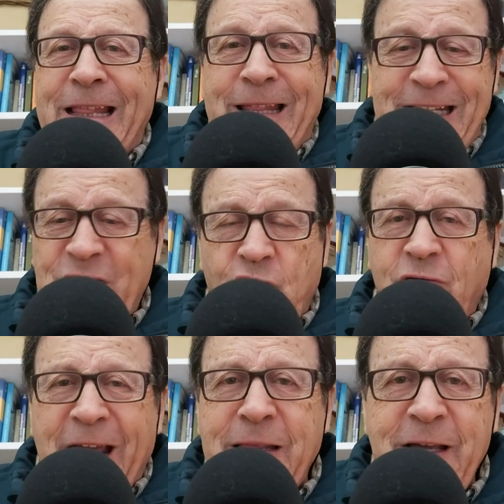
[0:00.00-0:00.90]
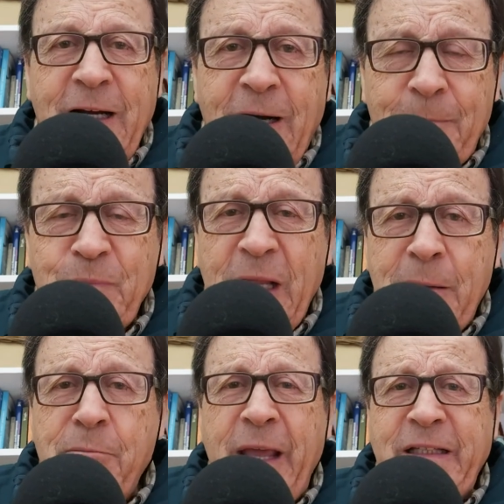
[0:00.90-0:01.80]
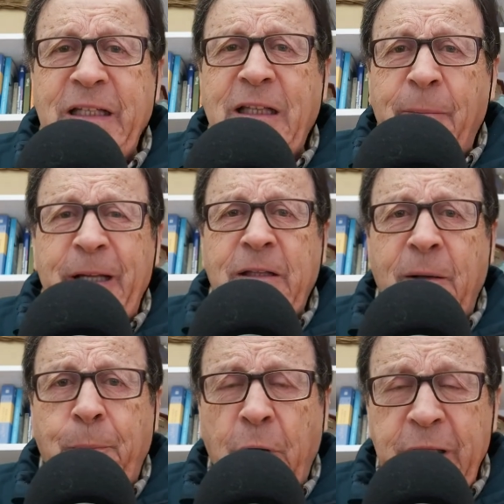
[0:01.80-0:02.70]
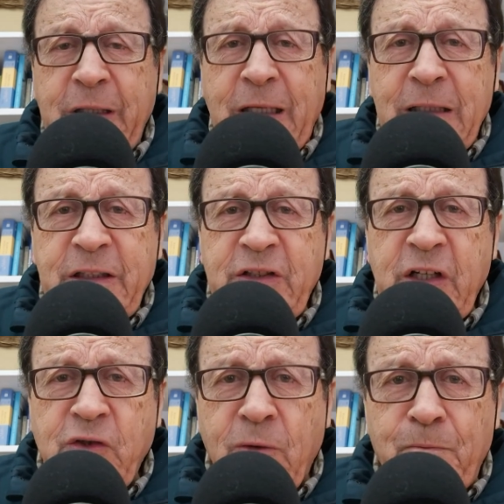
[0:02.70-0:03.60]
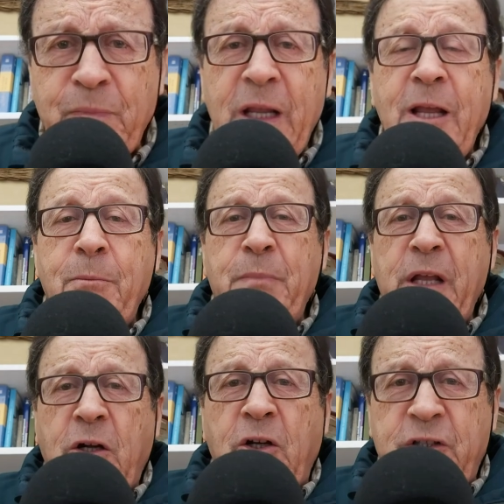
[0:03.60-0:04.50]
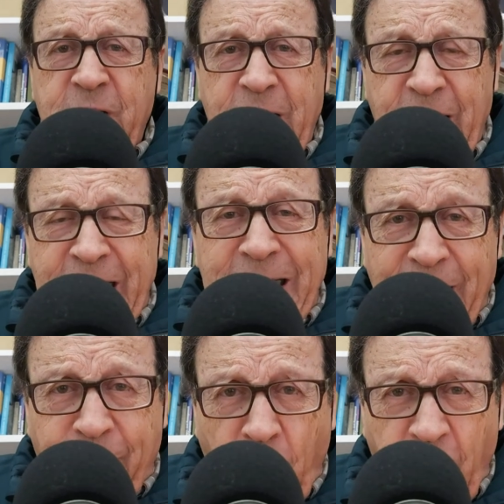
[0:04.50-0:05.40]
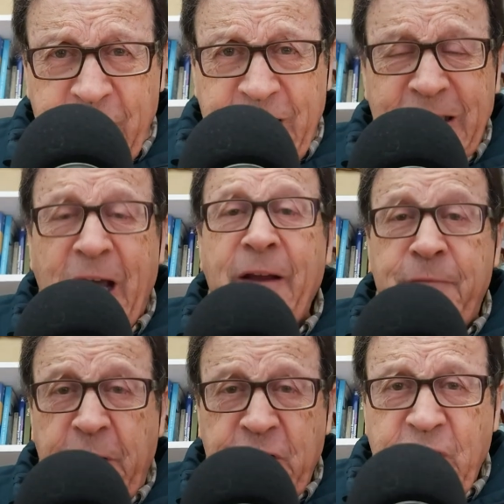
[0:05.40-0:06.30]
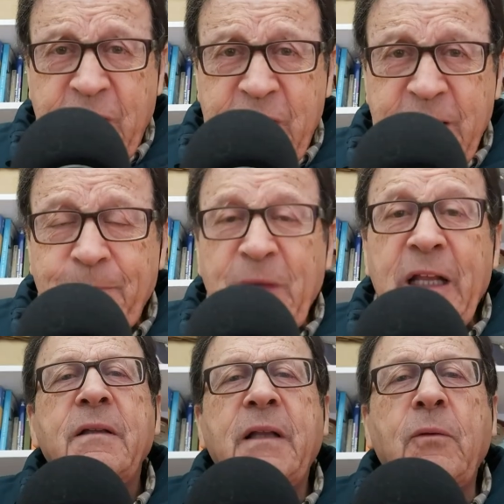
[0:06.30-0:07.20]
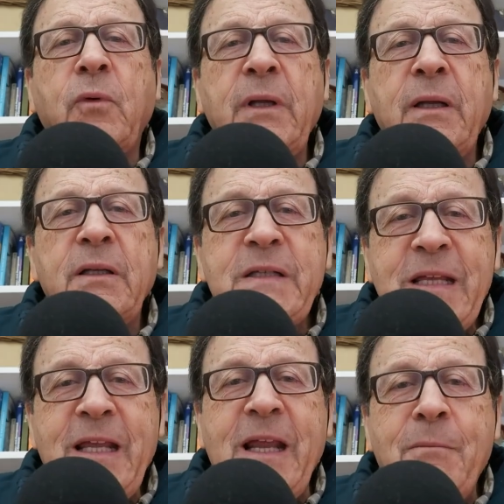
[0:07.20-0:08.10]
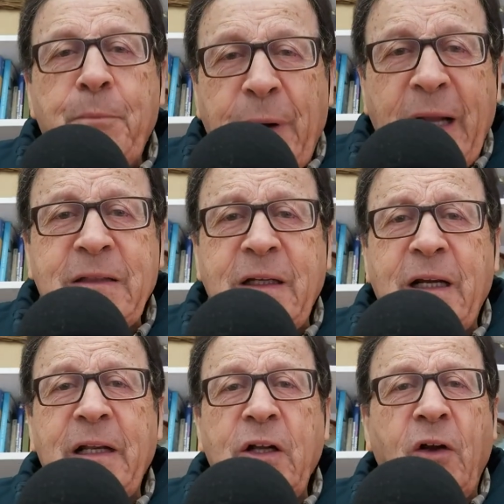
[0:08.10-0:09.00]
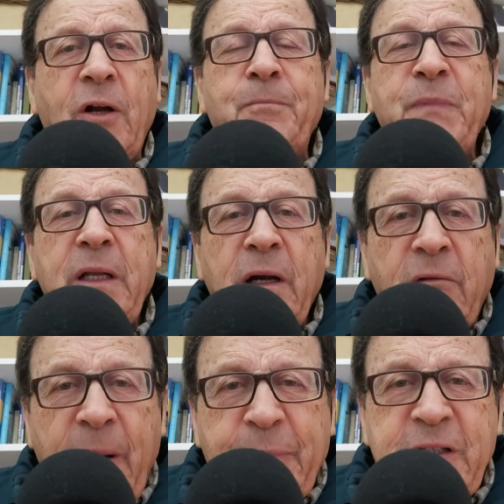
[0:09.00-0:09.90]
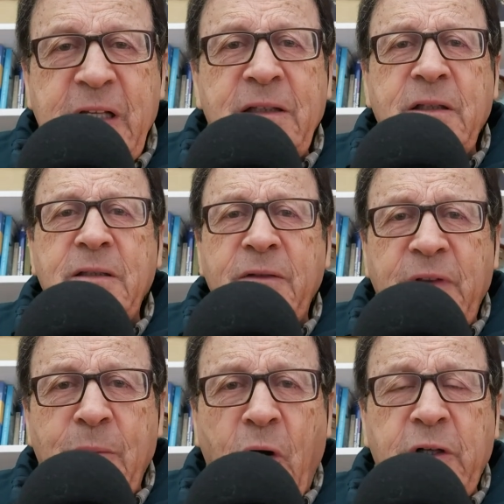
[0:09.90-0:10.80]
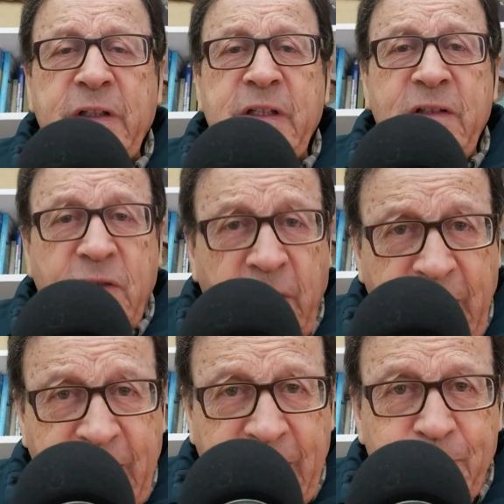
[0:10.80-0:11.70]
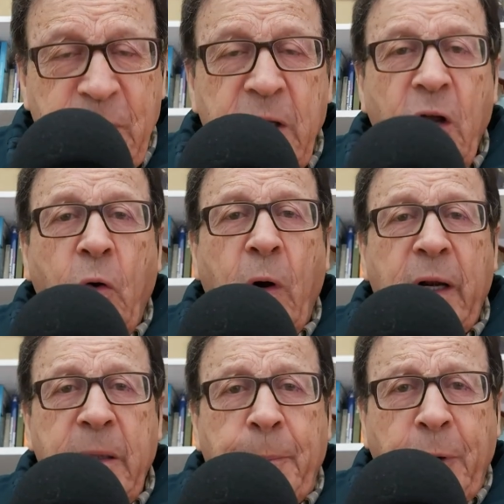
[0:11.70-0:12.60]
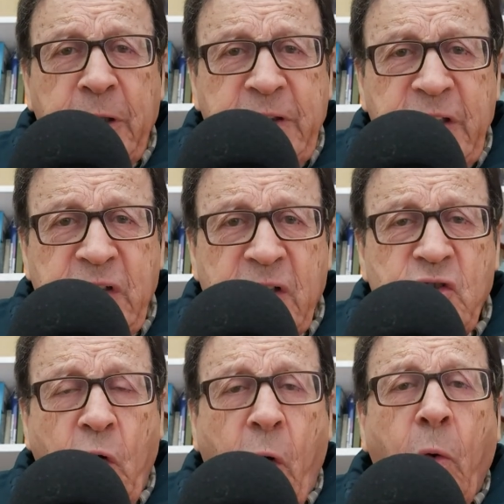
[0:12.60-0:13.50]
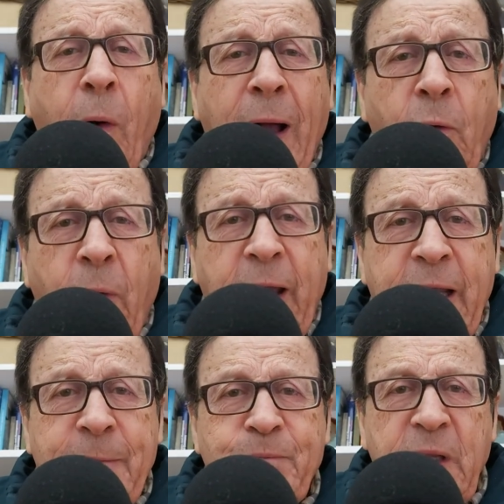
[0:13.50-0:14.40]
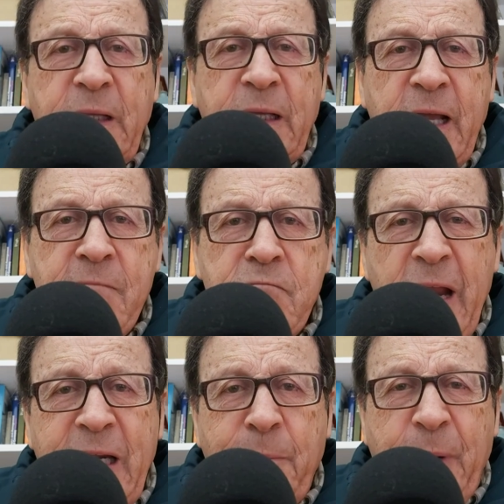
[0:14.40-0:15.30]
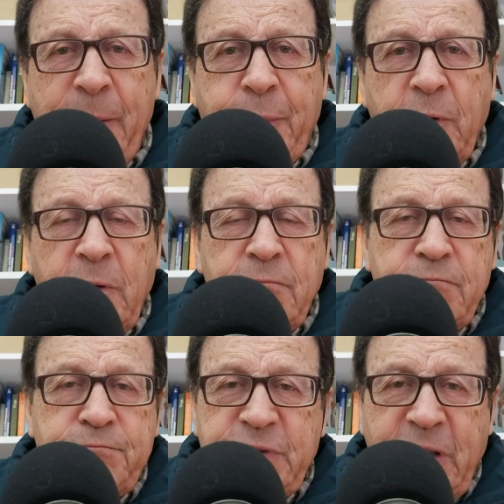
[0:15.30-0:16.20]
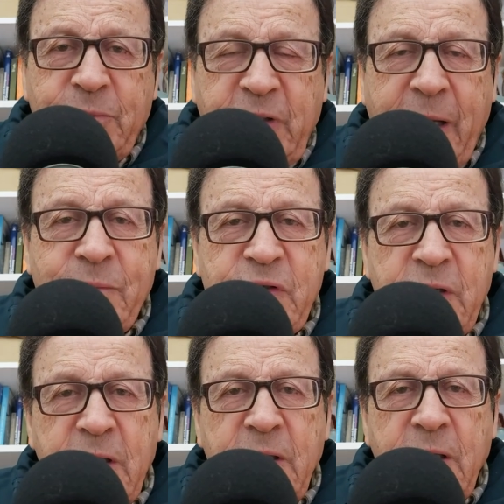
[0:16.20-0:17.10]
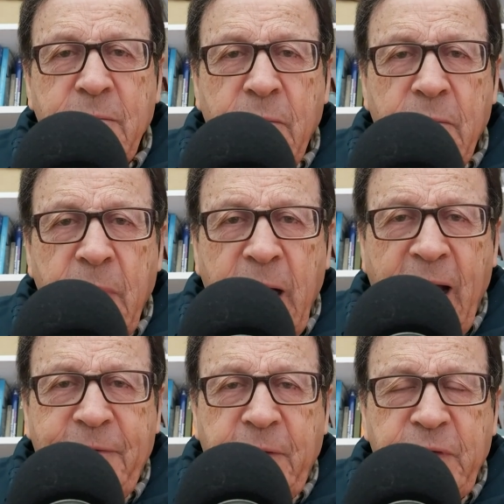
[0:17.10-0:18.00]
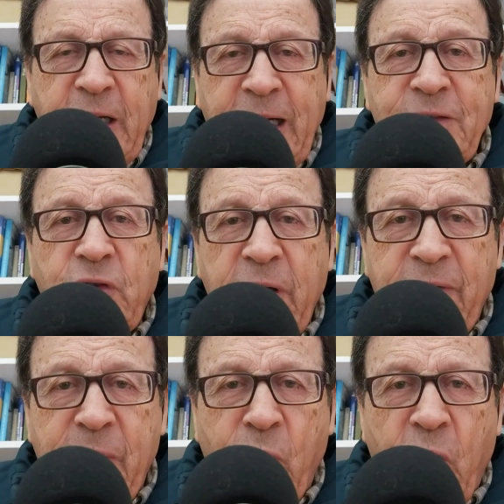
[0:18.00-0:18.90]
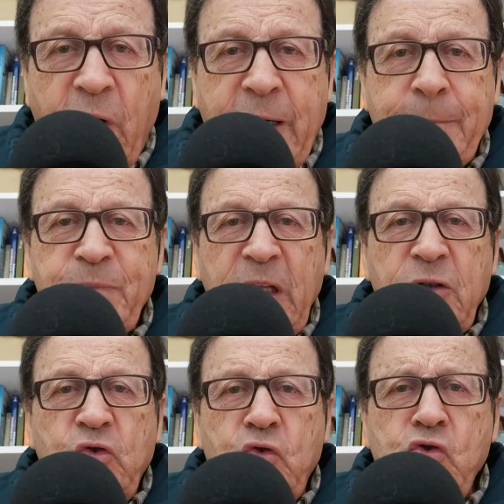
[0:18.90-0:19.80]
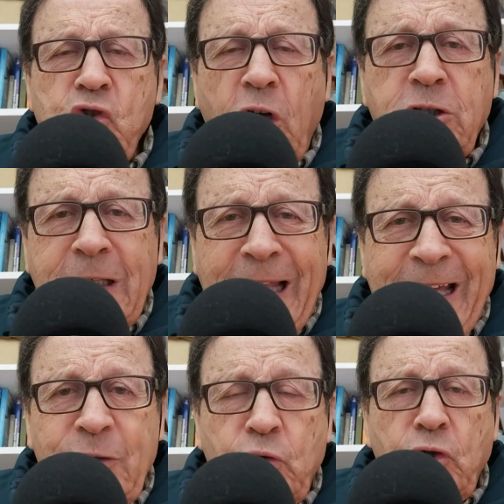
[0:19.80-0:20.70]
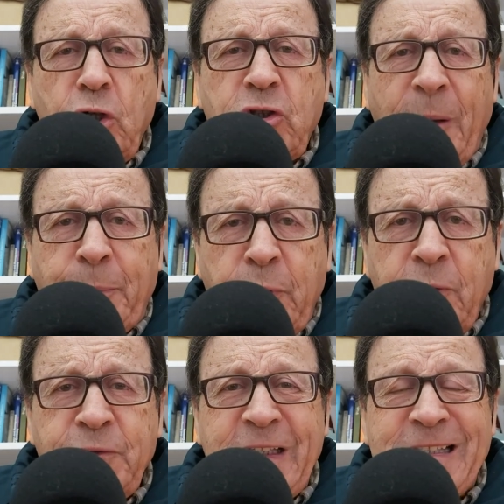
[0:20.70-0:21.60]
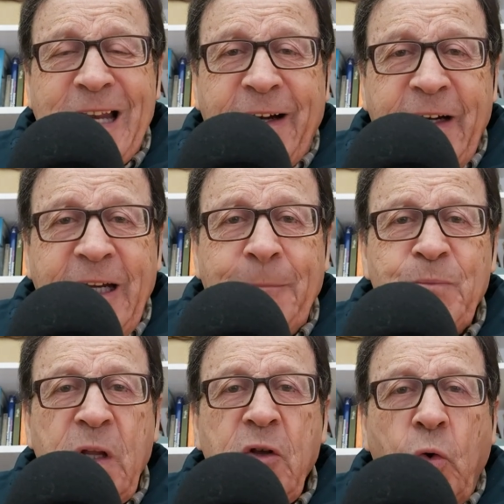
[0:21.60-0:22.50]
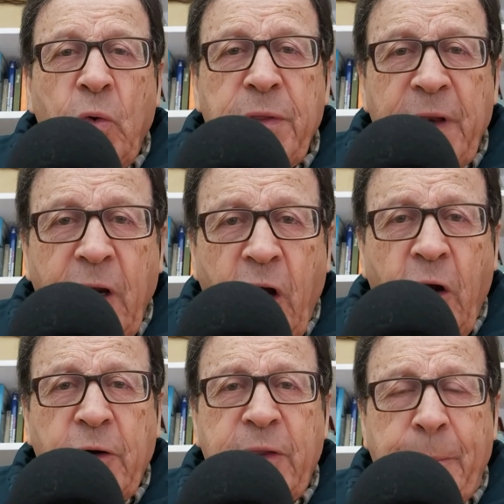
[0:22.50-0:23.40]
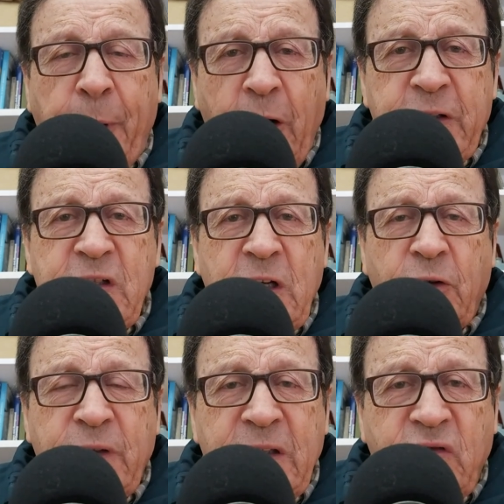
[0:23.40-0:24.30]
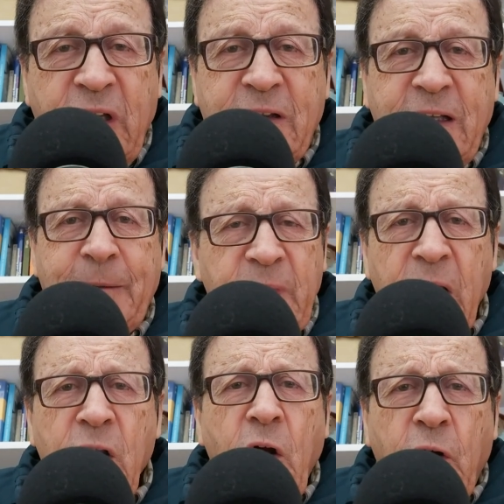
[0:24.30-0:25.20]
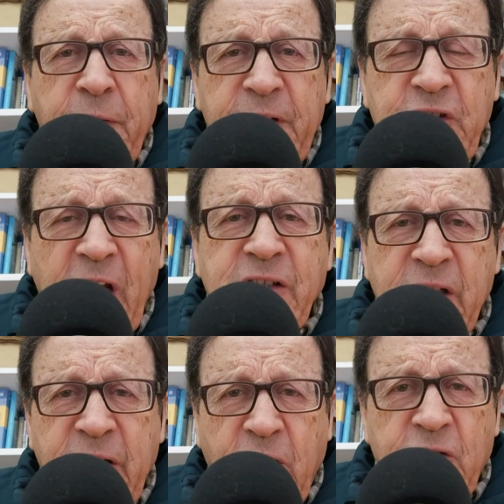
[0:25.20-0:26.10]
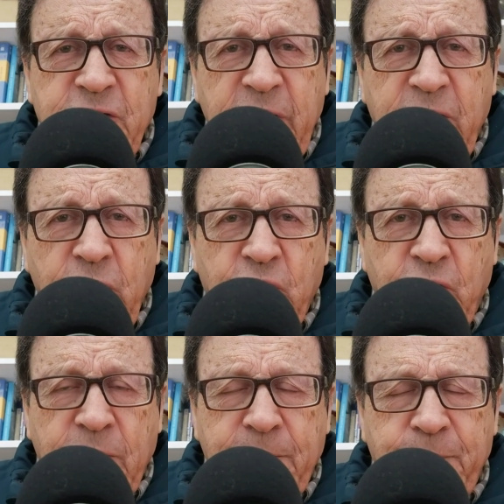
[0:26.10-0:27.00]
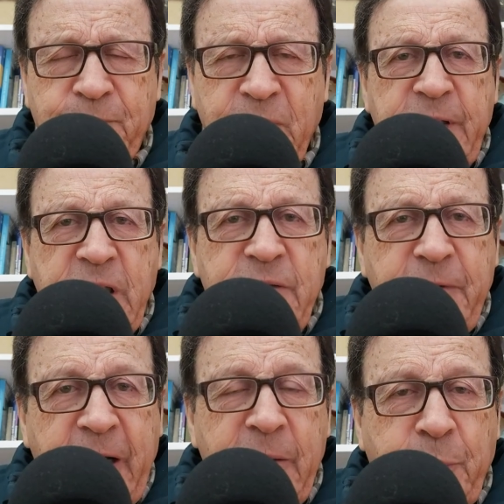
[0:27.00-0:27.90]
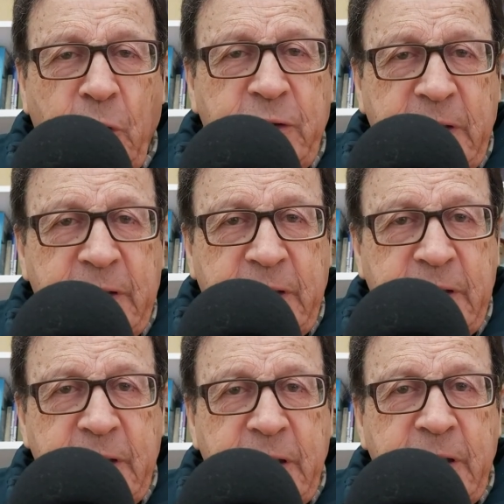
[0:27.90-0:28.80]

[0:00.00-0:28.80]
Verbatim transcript: This right there makes it a better political decision because it avoids the divergence that we see in practically all representative democracies today, where the politicians go one way and many people, sometimes half of the country, even more, do not like, do not approve, disagree with the law, the policy, or the treaty, or the change in the constitution. This is very important.